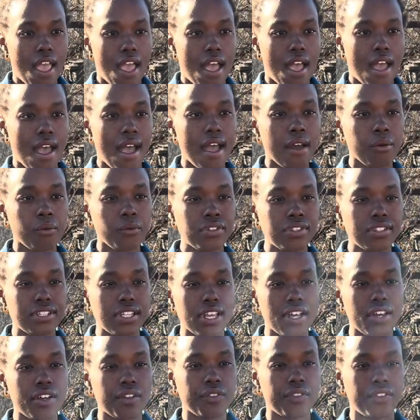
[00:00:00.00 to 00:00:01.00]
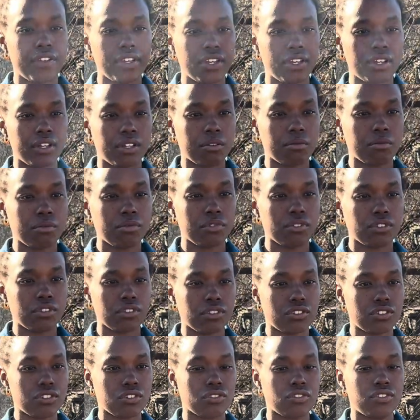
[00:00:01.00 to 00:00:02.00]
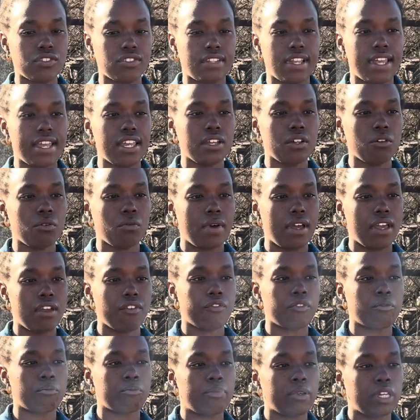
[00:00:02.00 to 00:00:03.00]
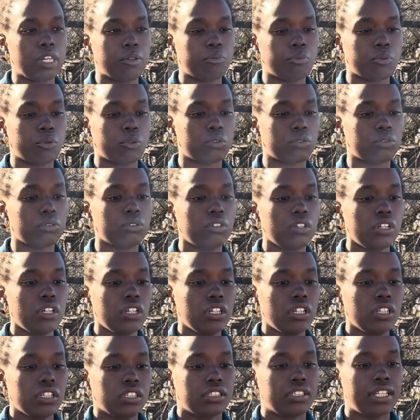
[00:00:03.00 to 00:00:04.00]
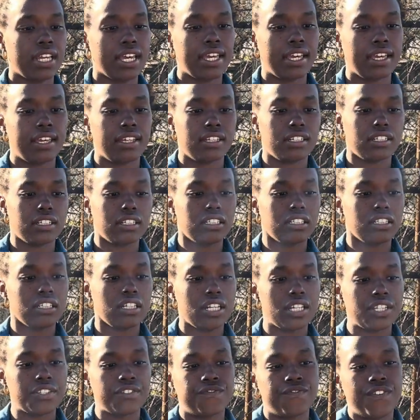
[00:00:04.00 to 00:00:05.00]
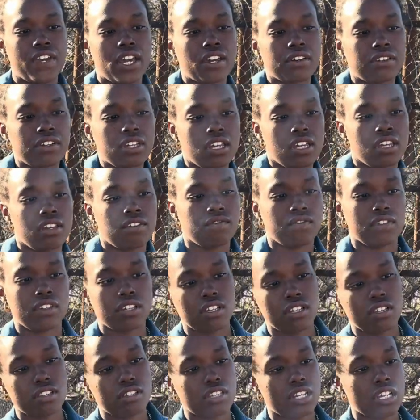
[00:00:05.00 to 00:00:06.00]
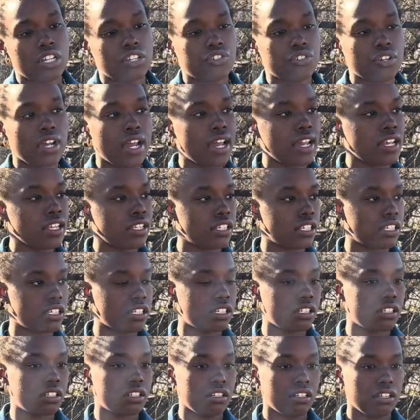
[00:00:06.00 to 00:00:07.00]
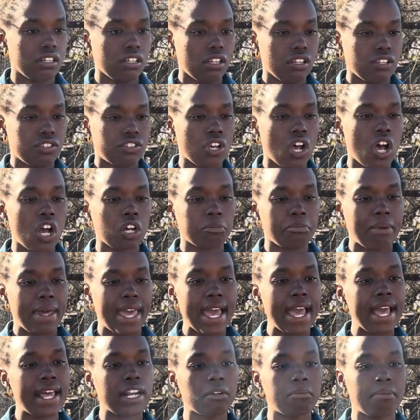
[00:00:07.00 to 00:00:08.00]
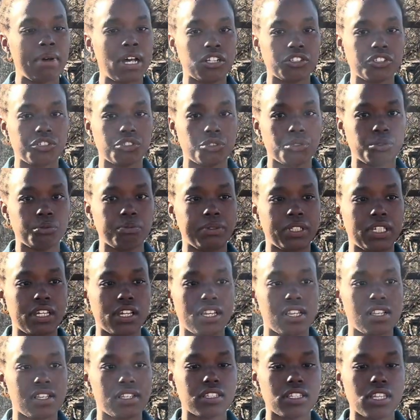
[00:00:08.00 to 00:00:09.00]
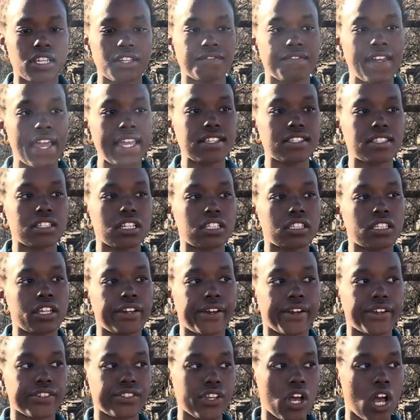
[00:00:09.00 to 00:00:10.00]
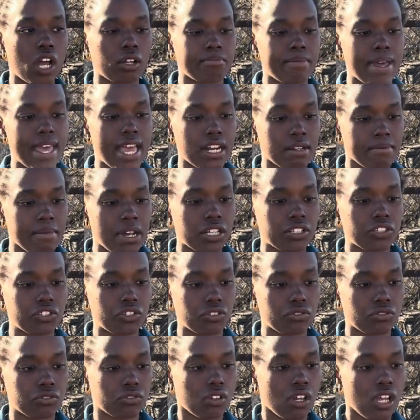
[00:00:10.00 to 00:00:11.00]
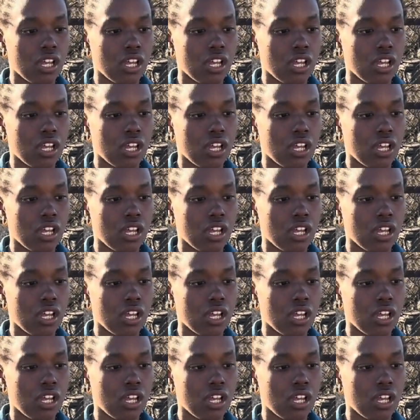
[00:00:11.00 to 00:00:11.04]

I would tell them to stay away from people that is very envious and trying to talk bad about you, because if they sit there and talk bad about you,